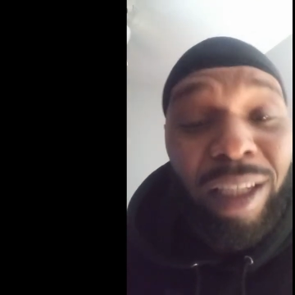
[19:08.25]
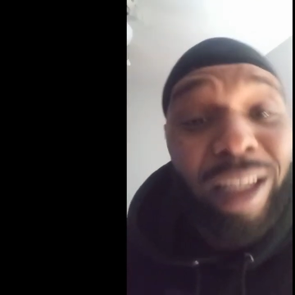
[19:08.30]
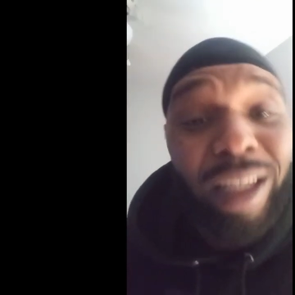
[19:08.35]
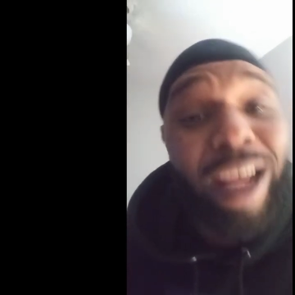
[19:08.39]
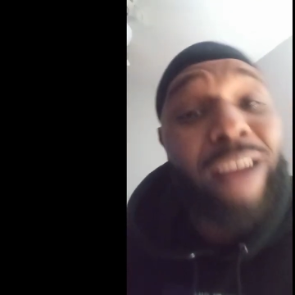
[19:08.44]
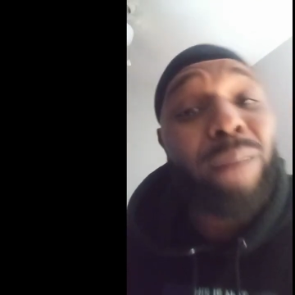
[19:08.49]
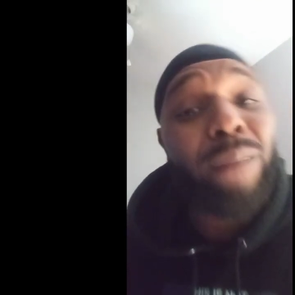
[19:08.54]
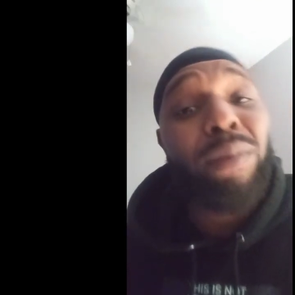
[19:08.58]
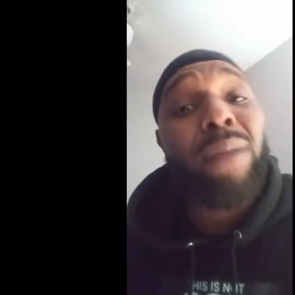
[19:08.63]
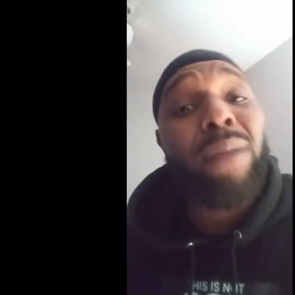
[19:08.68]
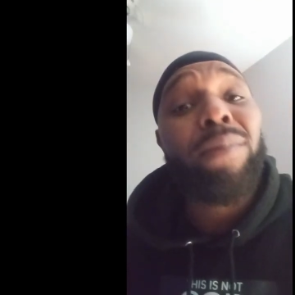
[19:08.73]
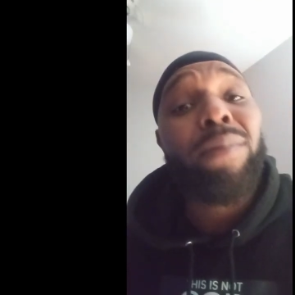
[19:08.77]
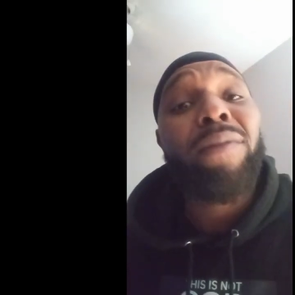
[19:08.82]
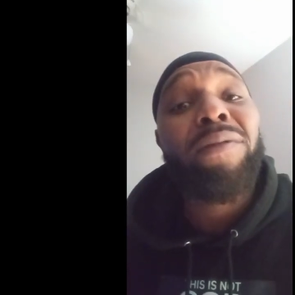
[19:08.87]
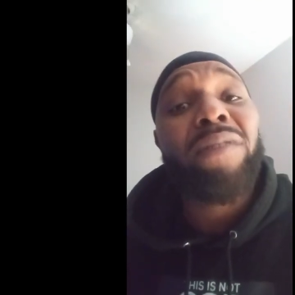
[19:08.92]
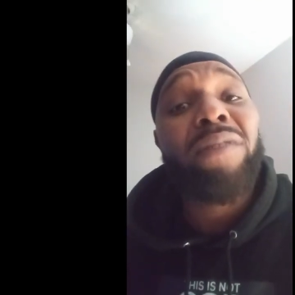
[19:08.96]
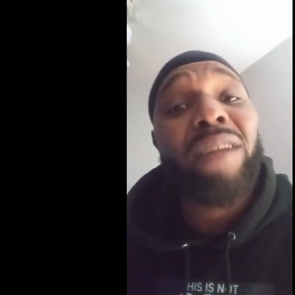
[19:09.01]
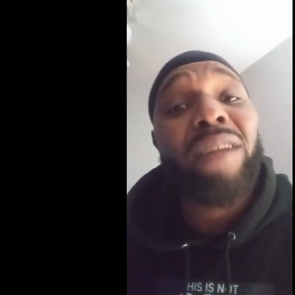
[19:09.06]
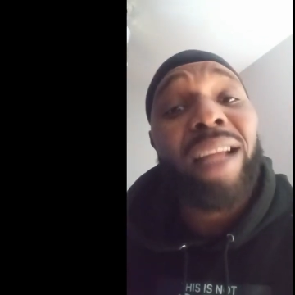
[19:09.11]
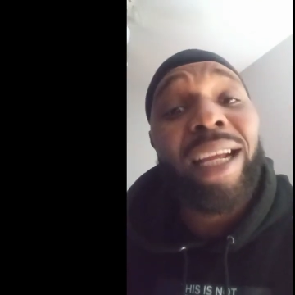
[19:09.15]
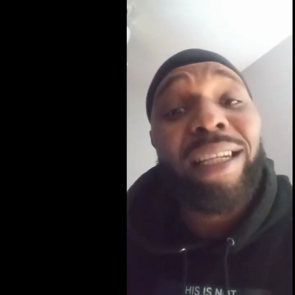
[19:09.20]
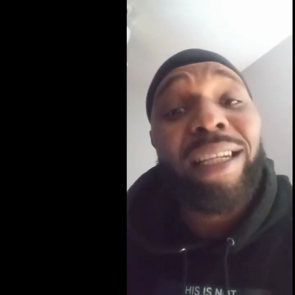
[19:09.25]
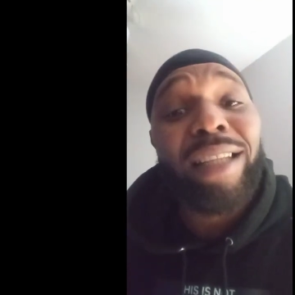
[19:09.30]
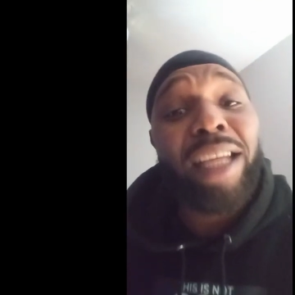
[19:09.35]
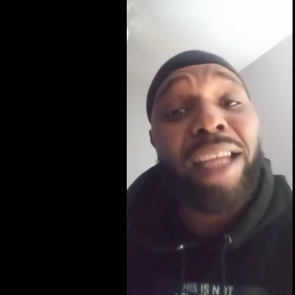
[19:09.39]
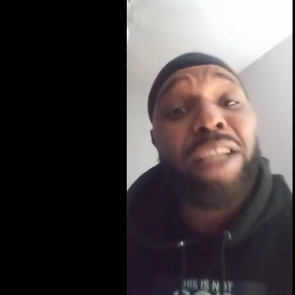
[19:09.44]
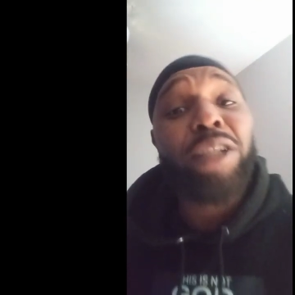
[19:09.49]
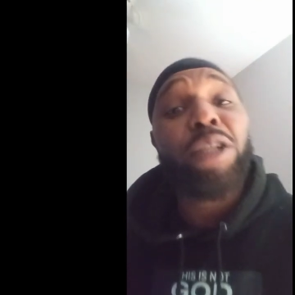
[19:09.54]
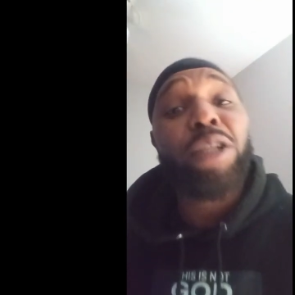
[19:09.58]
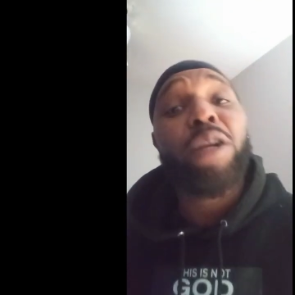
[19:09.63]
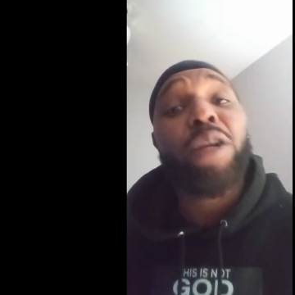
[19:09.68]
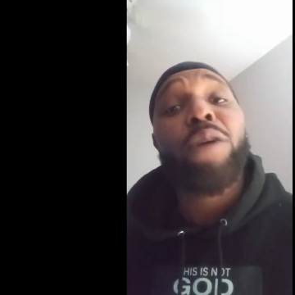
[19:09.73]
A lot of people feel like
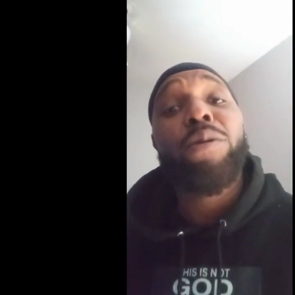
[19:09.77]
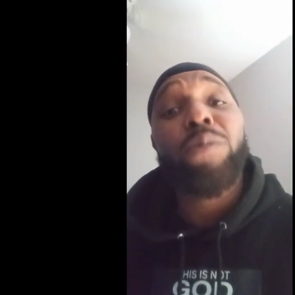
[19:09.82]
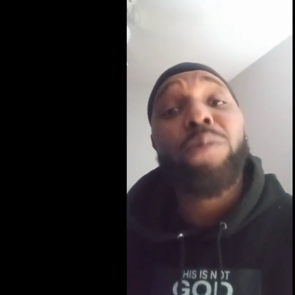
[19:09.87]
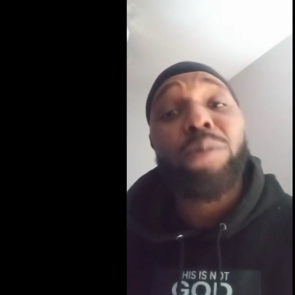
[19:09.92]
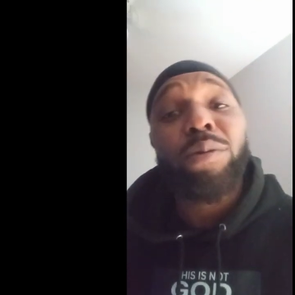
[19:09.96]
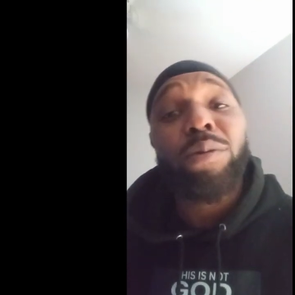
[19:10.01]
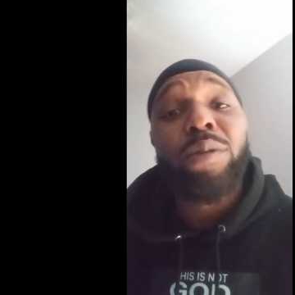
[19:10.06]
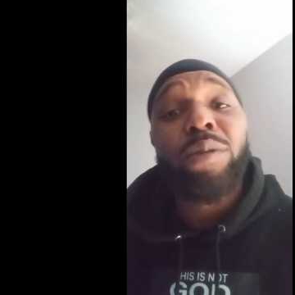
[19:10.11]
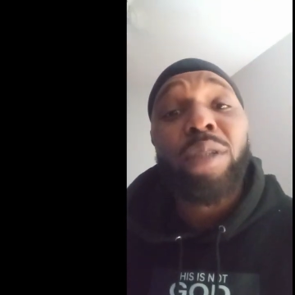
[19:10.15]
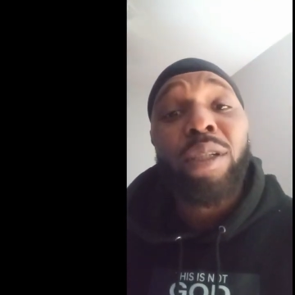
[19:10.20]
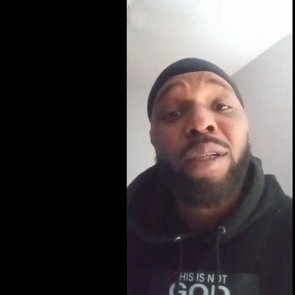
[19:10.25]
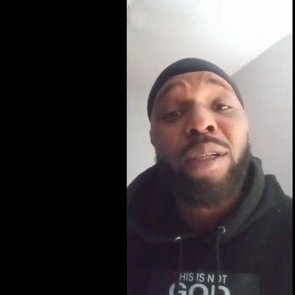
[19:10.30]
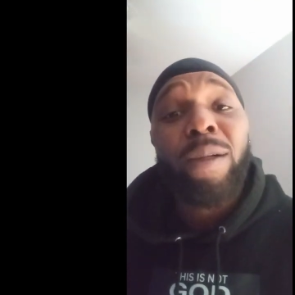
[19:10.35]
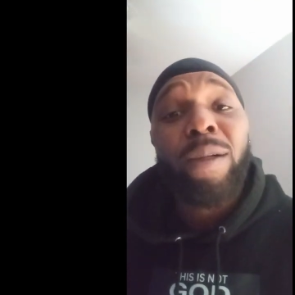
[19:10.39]
they know